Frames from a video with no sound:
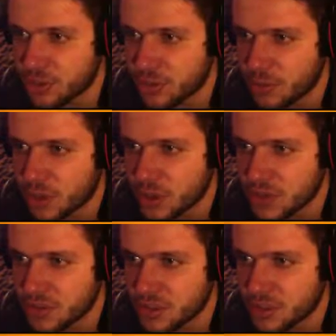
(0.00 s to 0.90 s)
on me because
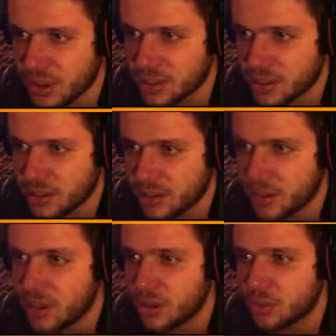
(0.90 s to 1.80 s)
of the are.
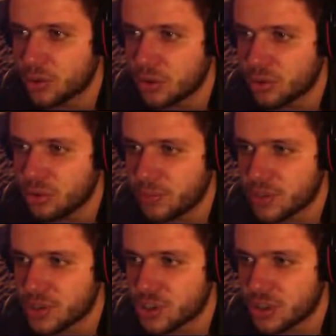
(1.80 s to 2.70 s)
I'm going to
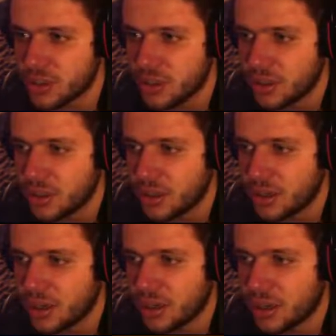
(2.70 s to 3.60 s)
reposition.
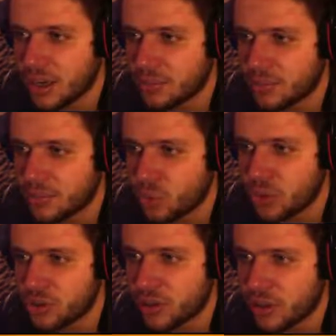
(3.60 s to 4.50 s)
Uh, I'm
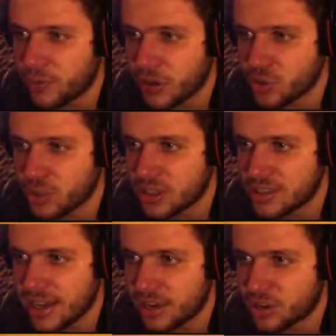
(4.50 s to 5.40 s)
wondering if I should
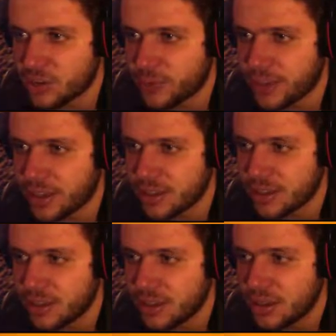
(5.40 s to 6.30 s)
attack or defend.
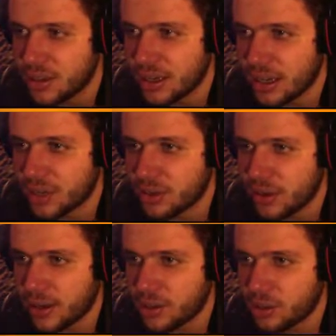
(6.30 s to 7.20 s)
I know,
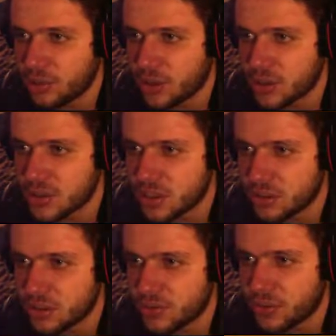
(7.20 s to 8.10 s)
I know, because they're
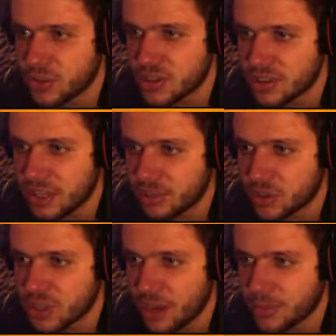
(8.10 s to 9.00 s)
not forcing that
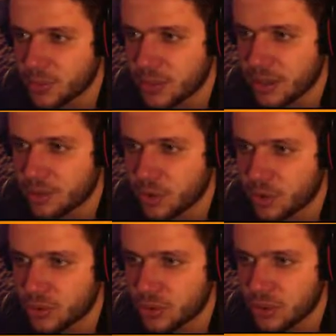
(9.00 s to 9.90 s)
much damage, but I'm
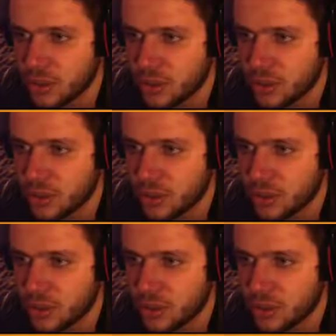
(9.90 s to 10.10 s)
going to...